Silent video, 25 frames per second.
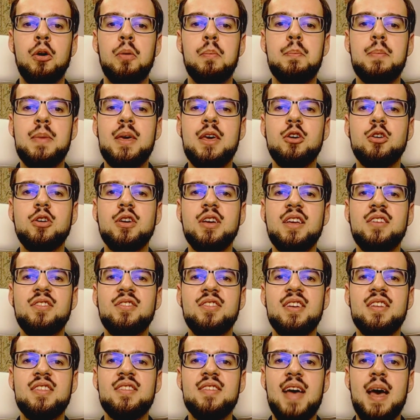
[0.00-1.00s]

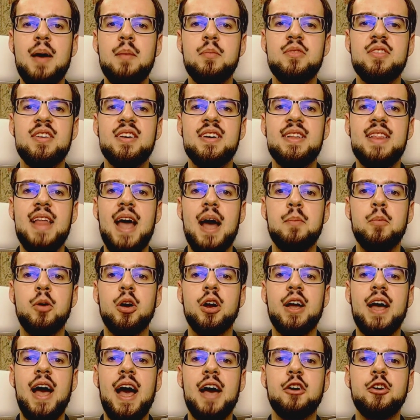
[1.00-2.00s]
Miyuki's attempt to enamor
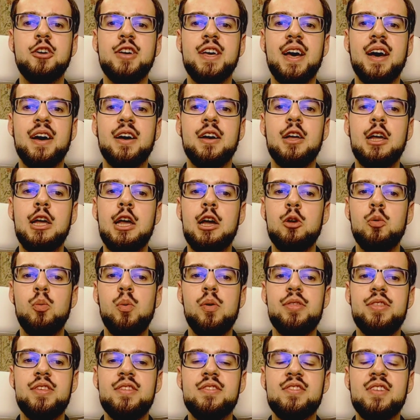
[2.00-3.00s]
Kaguya
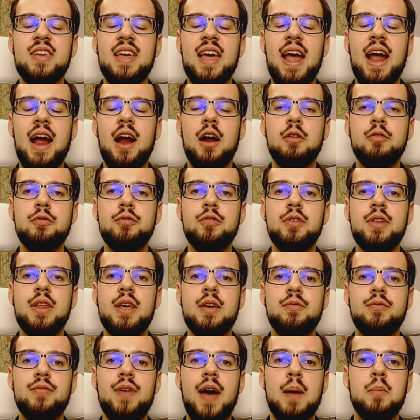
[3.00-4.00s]
with his carefully
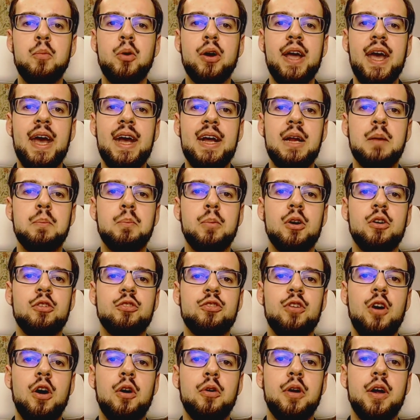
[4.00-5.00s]
fabricated
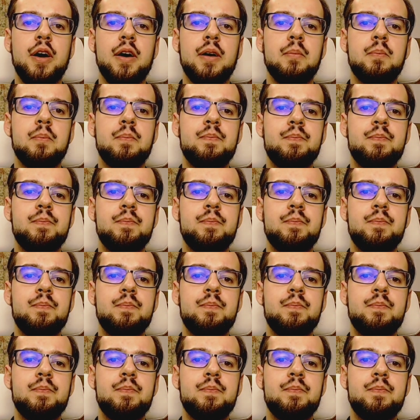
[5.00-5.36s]
persona.